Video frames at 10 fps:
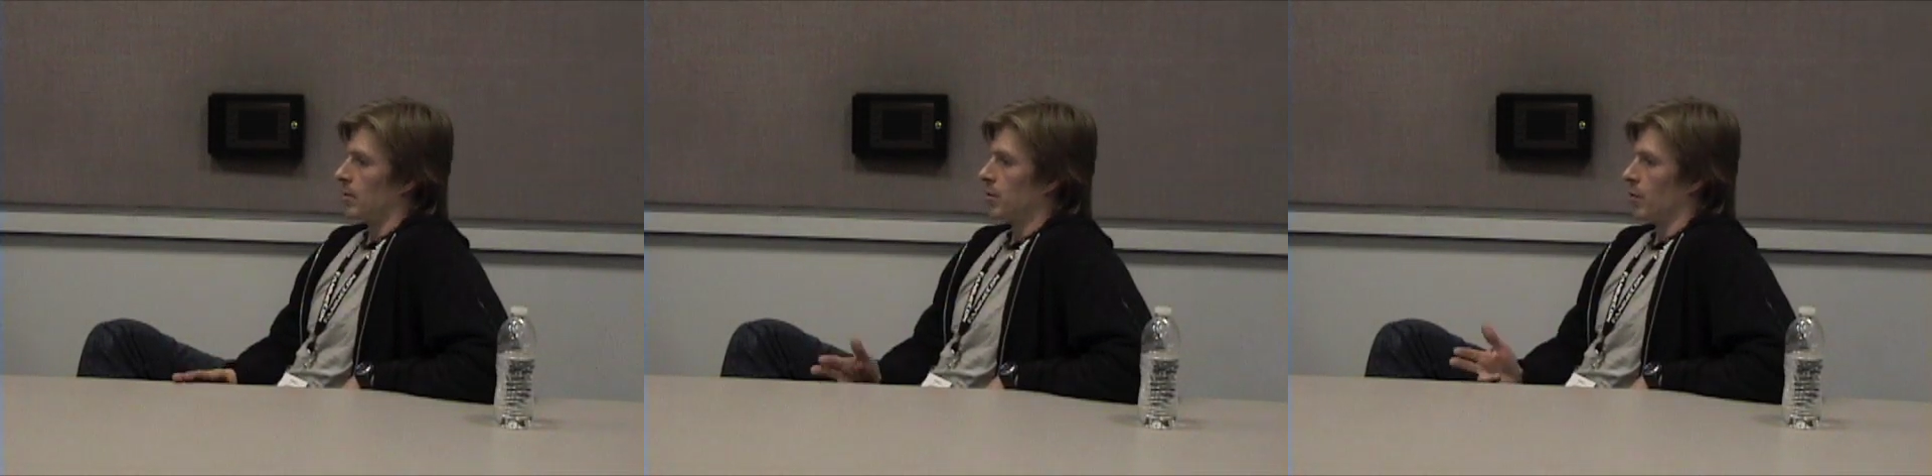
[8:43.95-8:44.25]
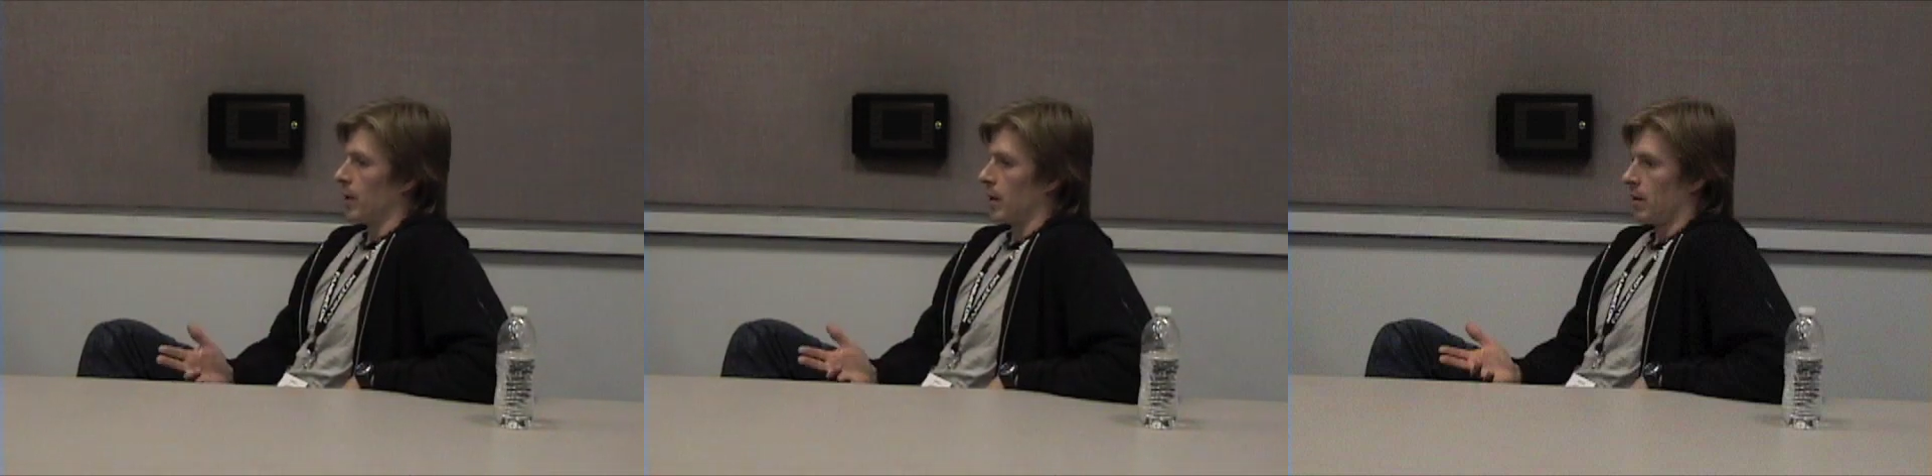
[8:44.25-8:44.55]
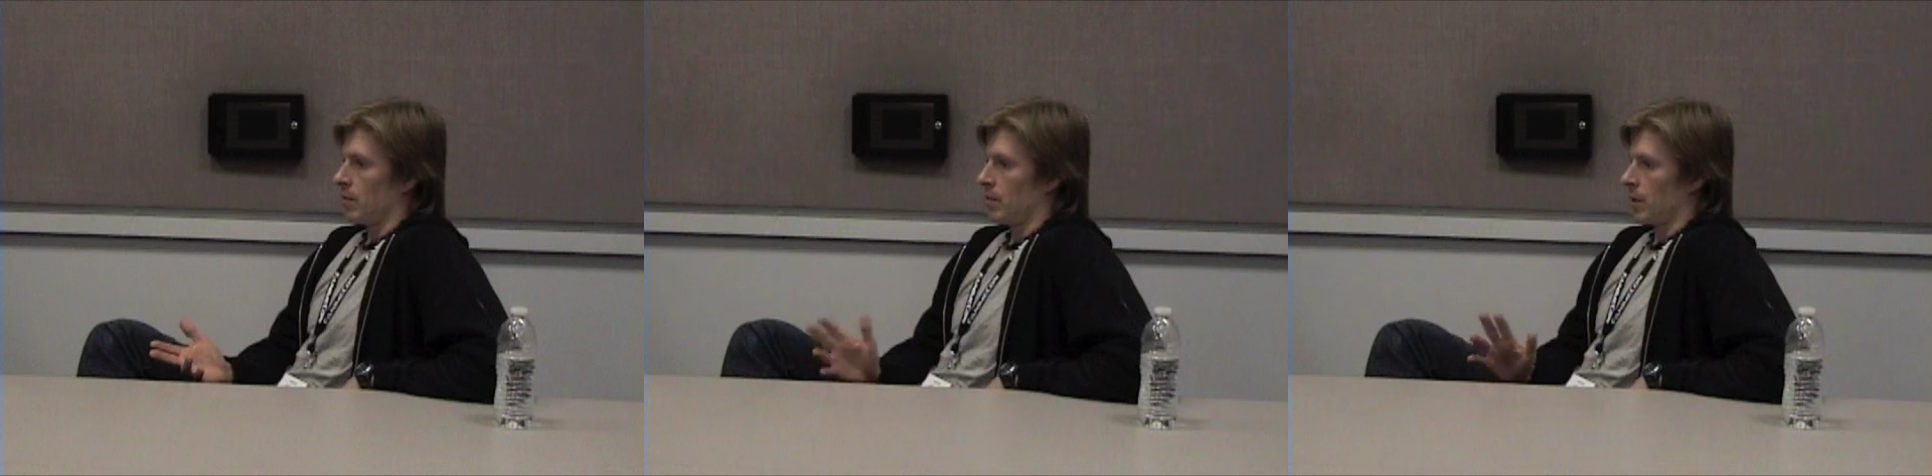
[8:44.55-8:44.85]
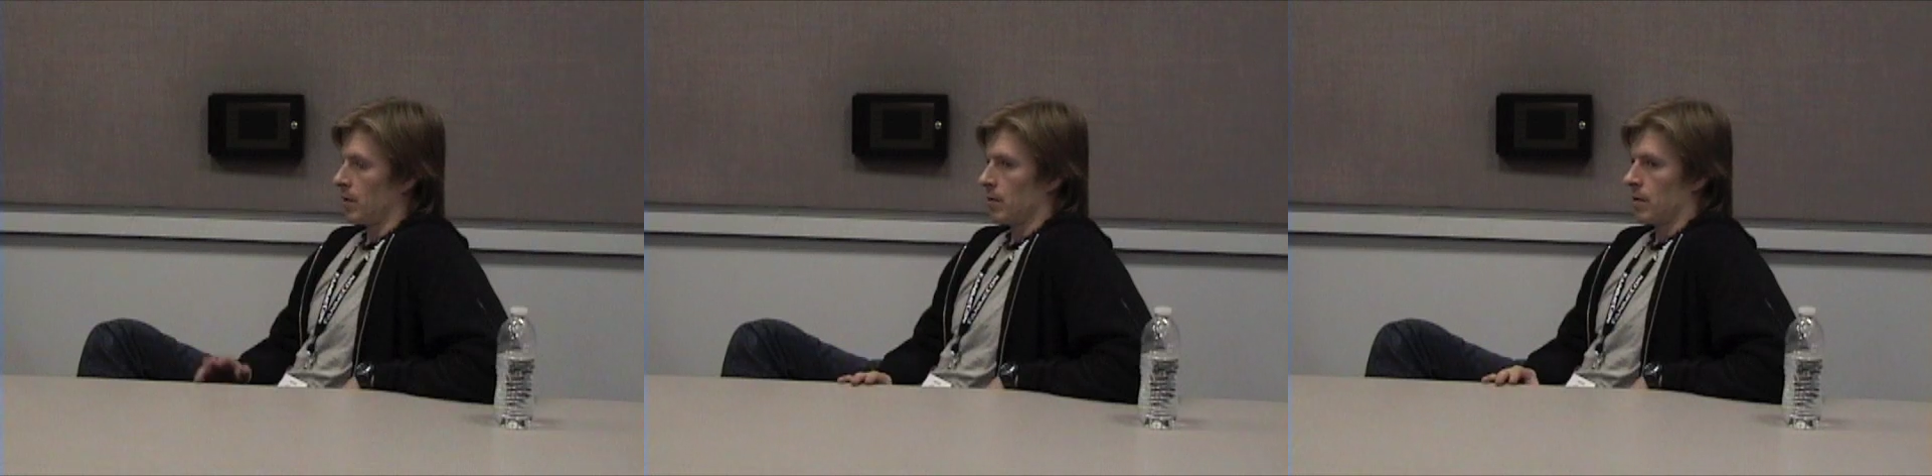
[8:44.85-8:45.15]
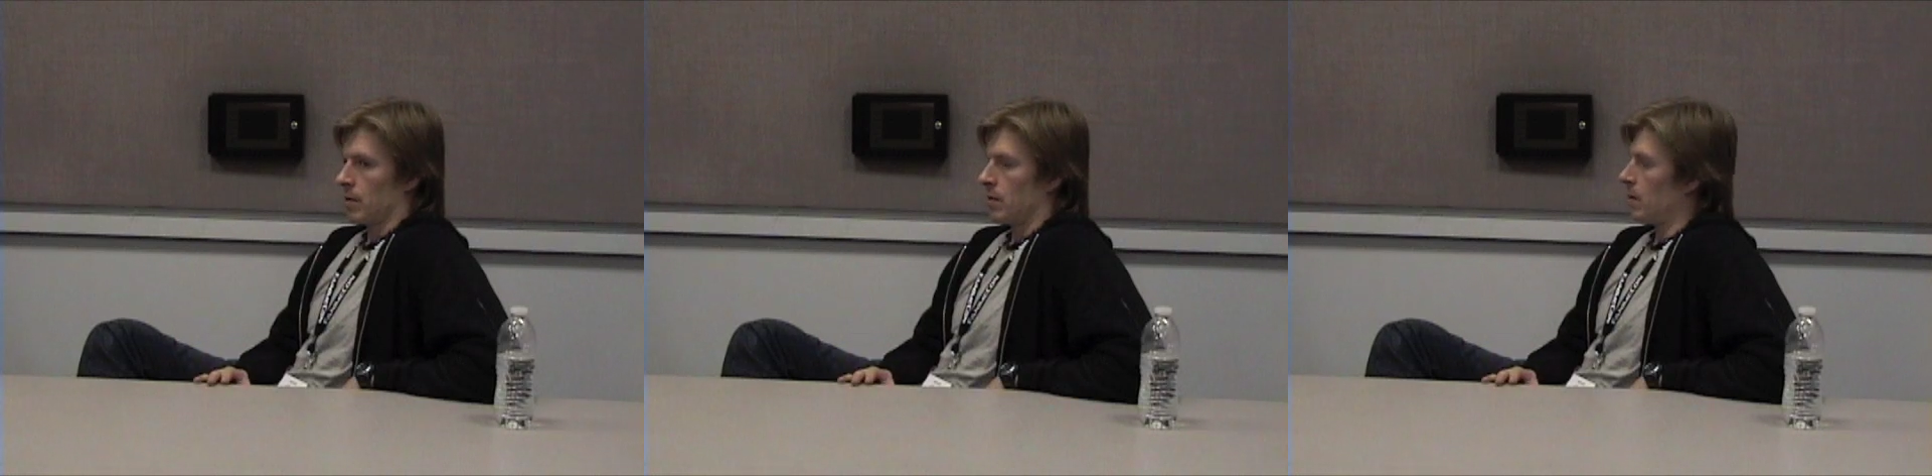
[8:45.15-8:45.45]
So when
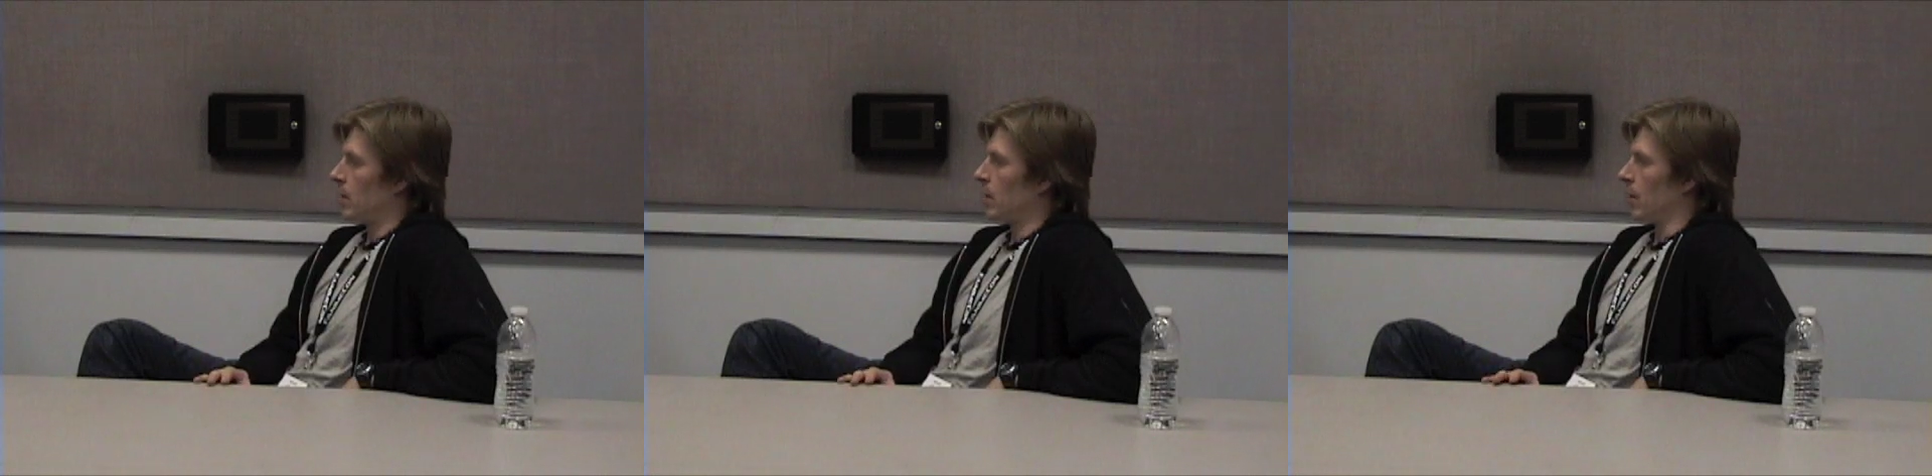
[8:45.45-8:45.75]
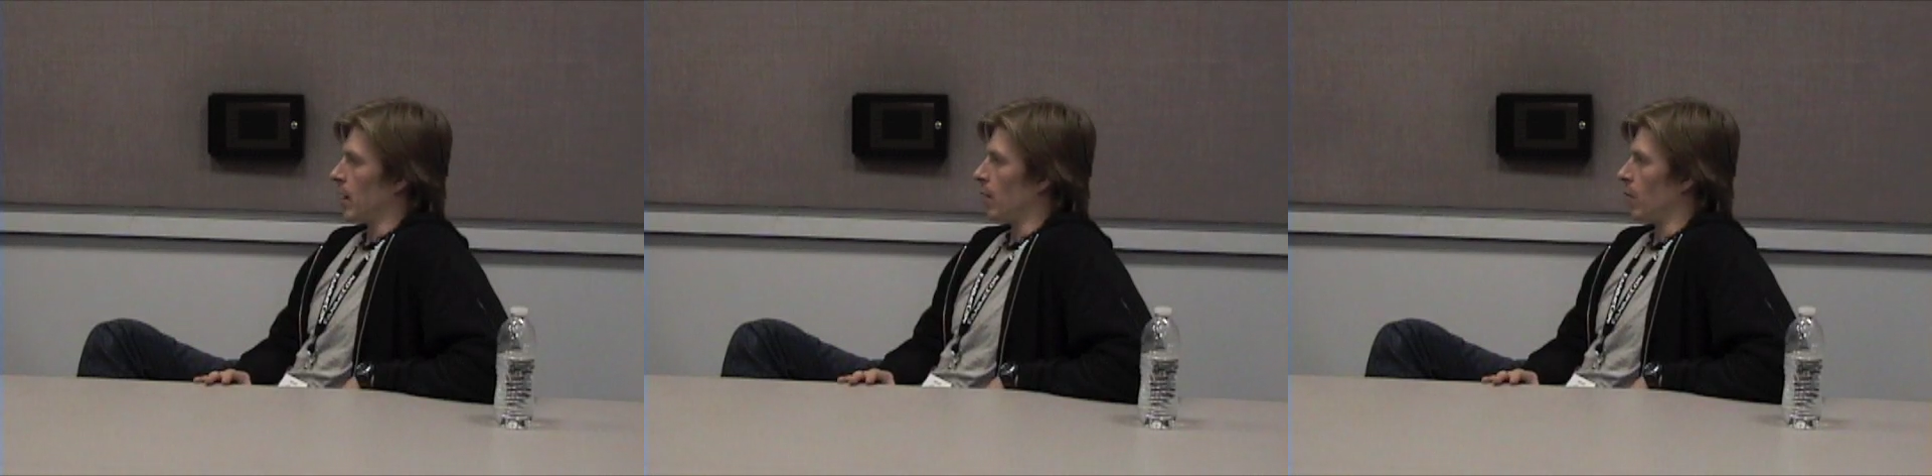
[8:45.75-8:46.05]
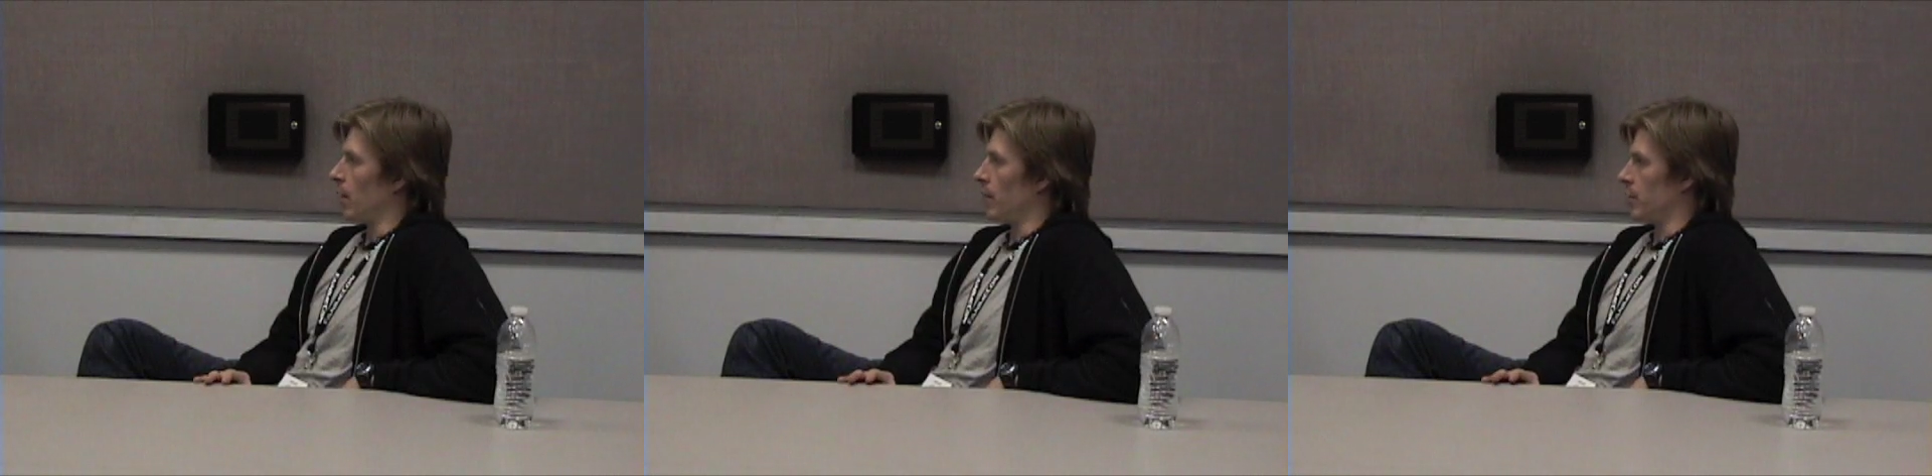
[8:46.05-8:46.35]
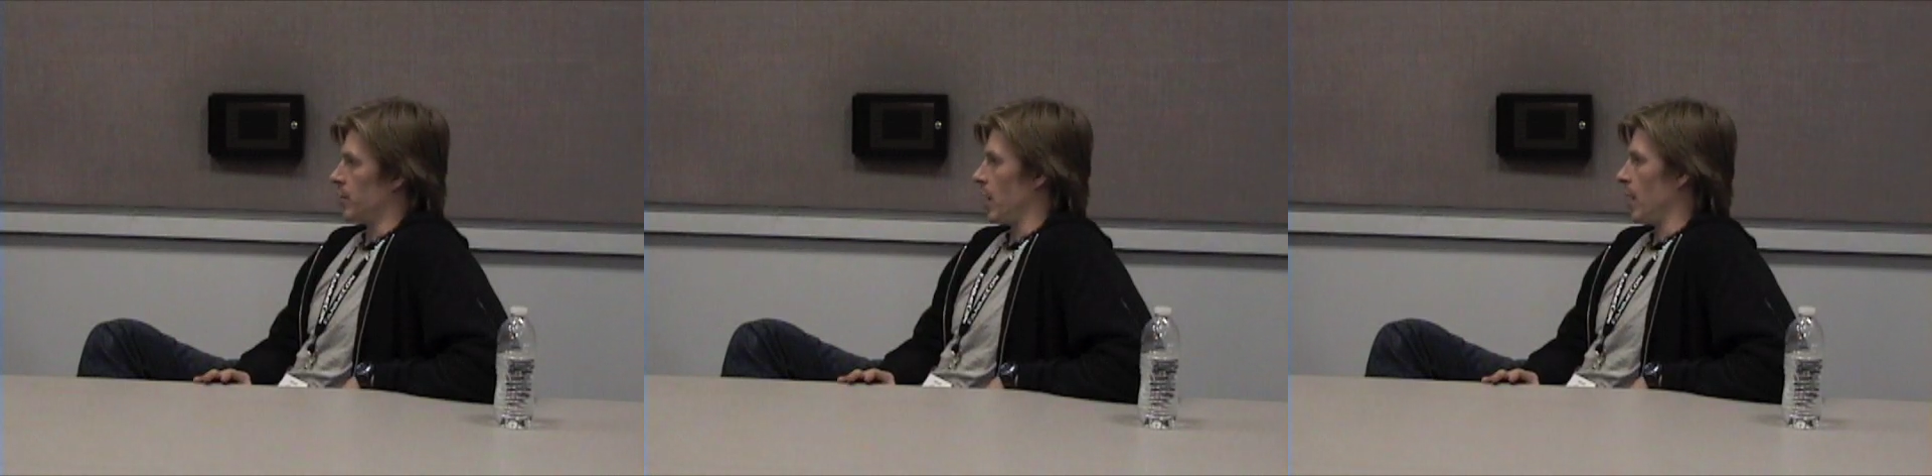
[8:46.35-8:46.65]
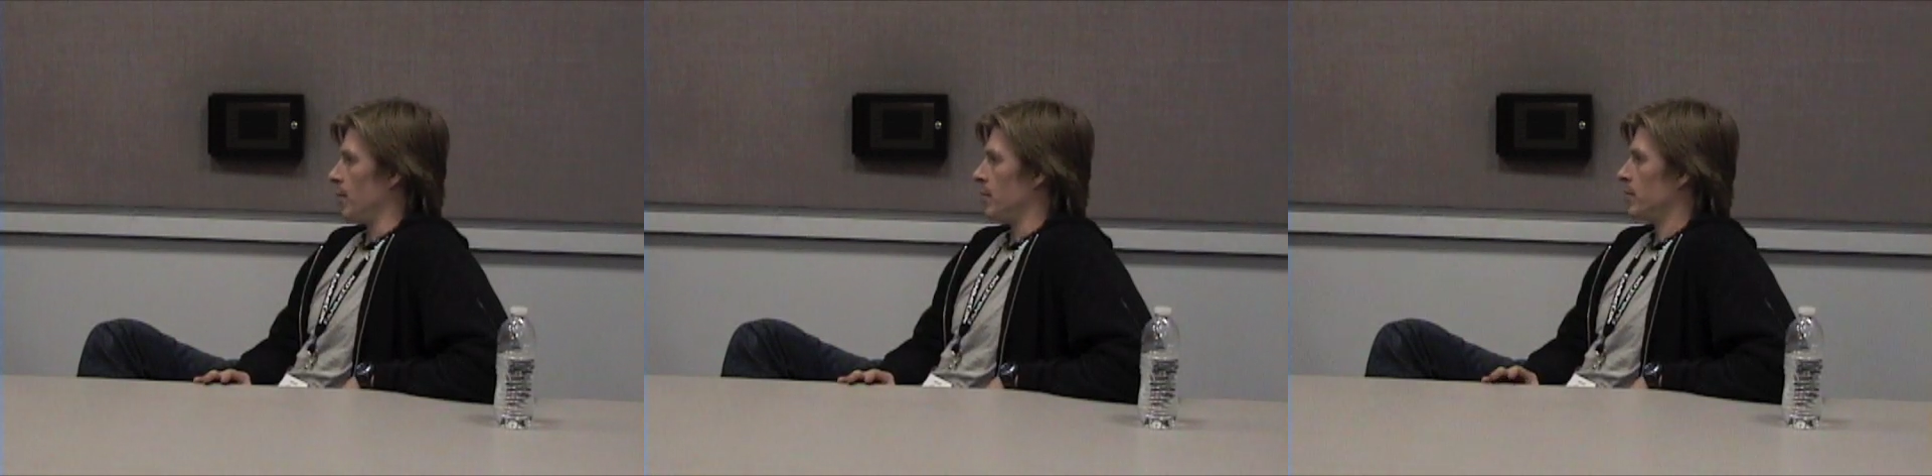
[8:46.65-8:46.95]
I got word of a
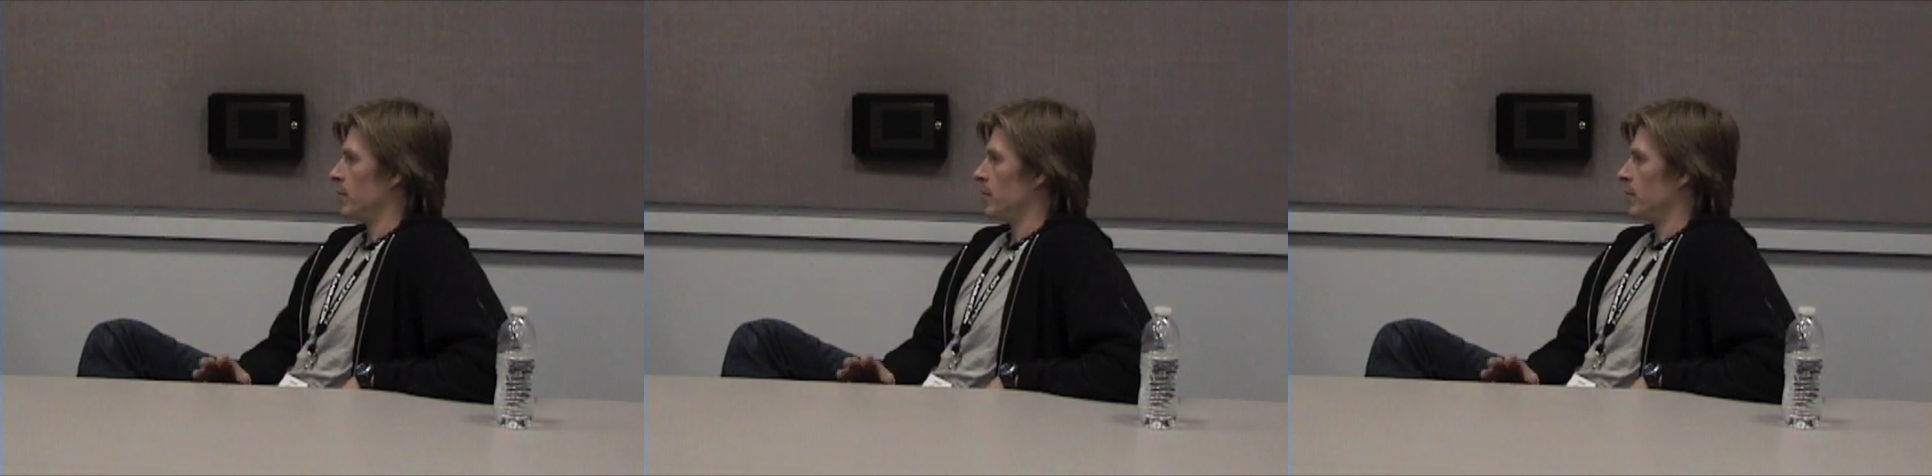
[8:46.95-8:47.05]
job